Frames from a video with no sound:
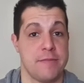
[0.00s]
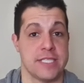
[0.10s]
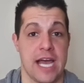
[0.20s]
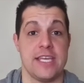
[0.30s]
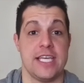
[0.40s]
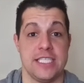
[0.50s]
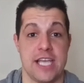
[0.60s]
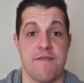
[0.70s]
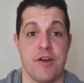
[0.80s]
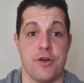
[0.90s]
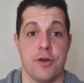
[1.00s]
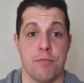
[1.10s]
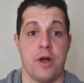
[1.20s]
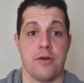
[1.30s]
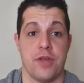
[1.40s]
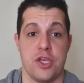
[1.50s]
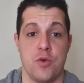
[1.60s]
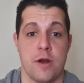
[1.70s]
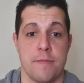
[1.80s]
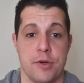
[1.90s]
because I think he's a very good player that you
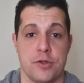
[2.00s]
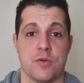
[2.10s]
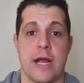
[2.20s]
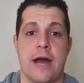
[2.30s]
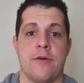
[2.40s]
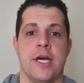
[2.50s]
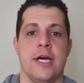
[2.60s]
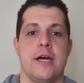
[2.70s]
want to build around.